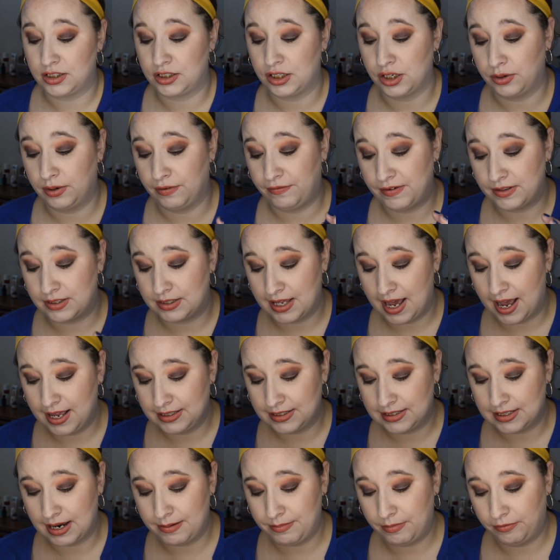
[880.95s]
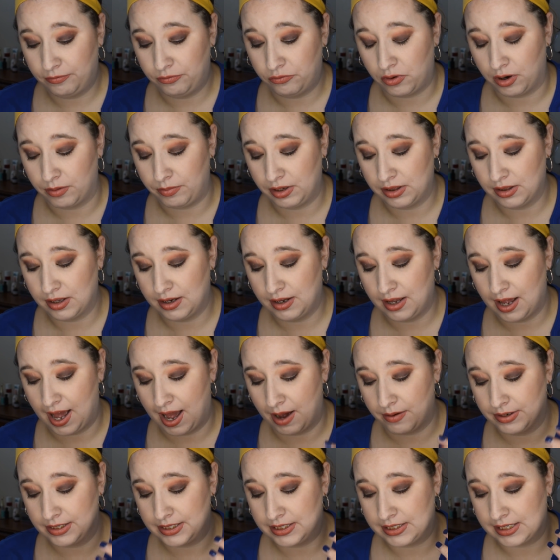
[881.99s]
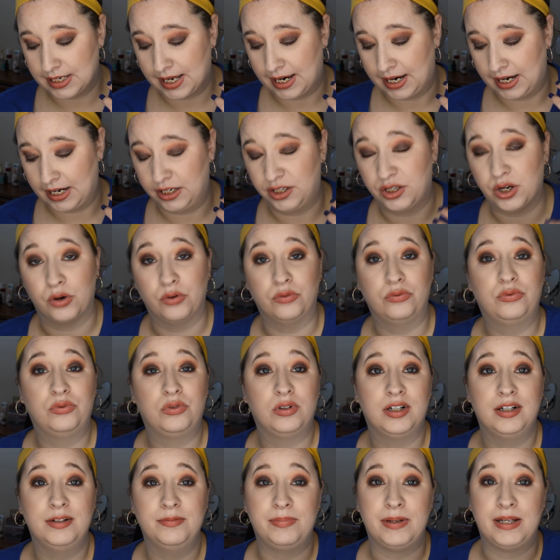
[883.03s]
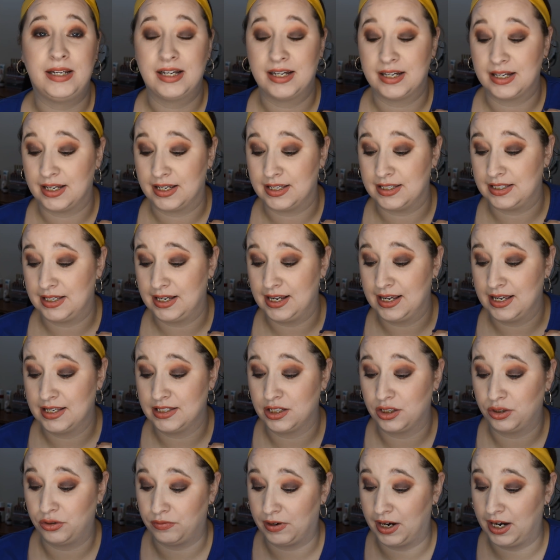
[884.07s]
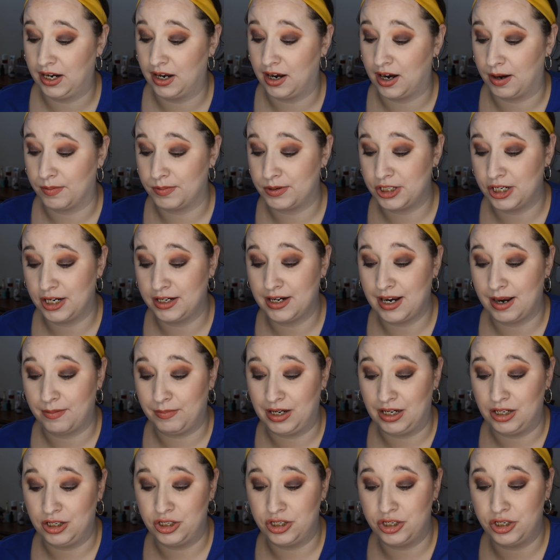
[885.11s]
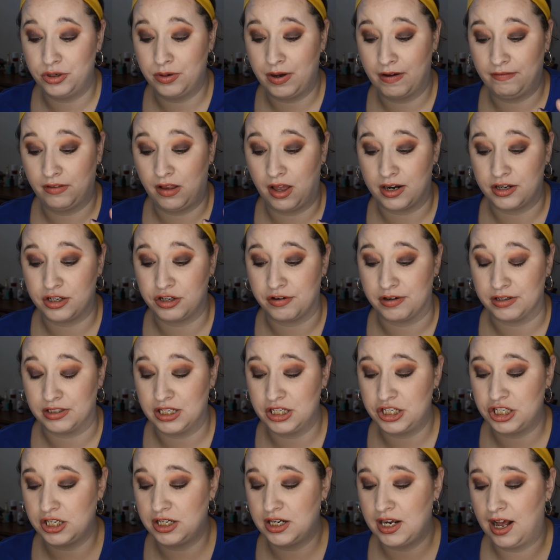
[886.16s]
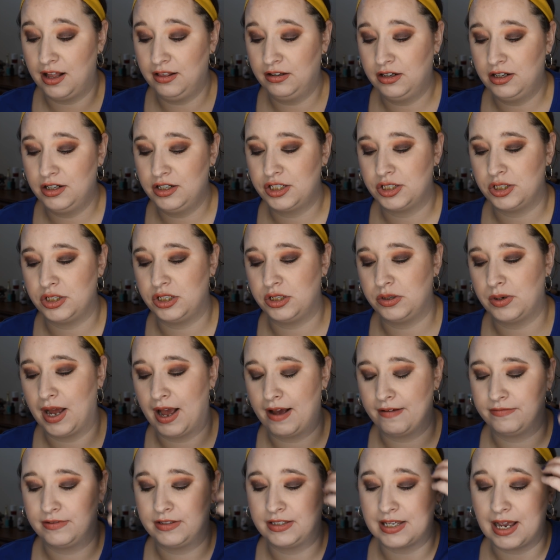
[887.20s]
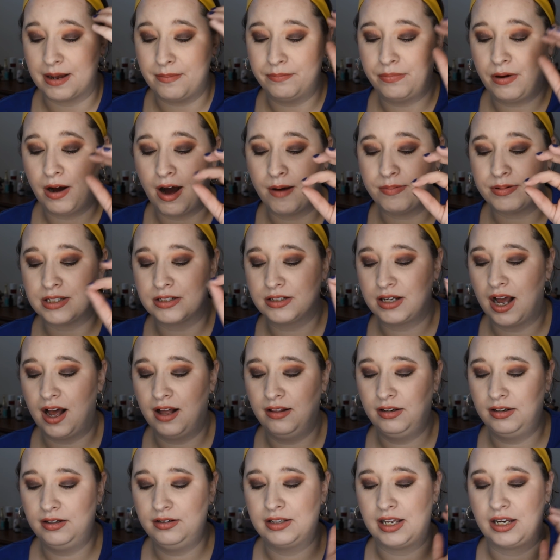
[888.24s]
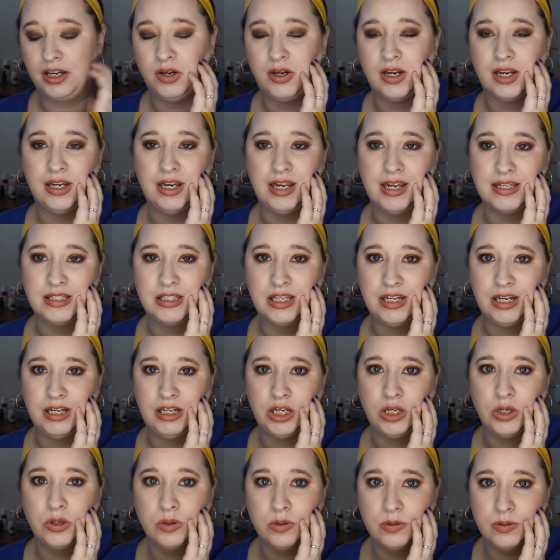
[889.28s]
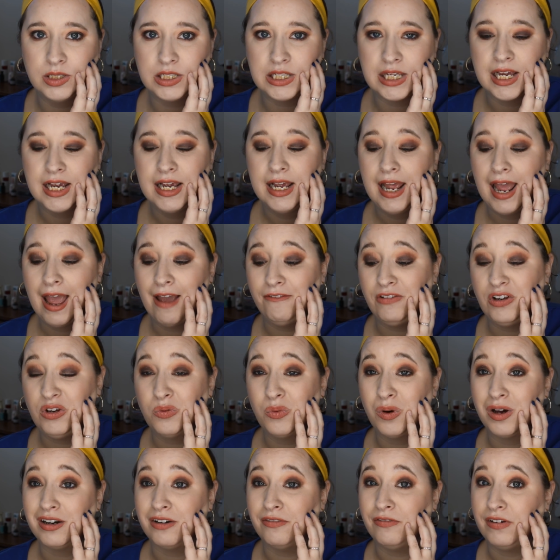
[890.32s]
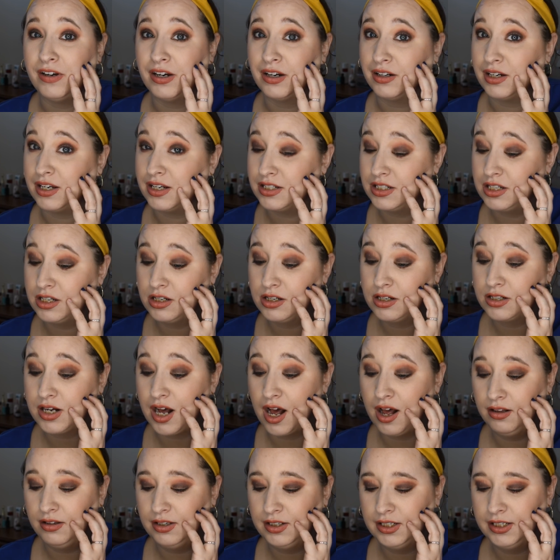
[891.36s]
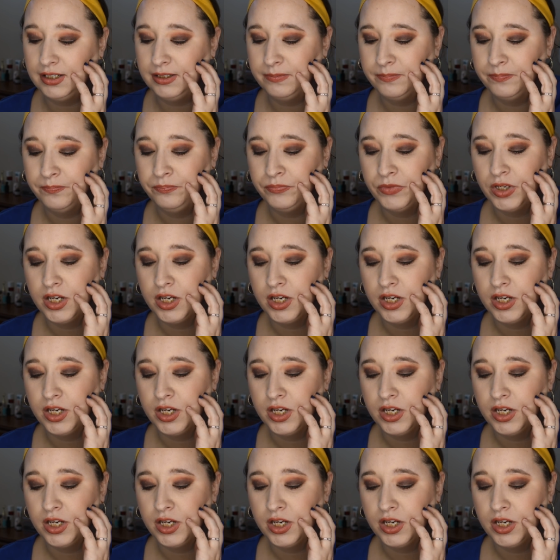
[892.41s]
So if it's that type of formula, I would say go for it because it is a great option. I mean, you do have a lot of transition colors. You do have some pops of color that you can easily use if you want to veer into the color.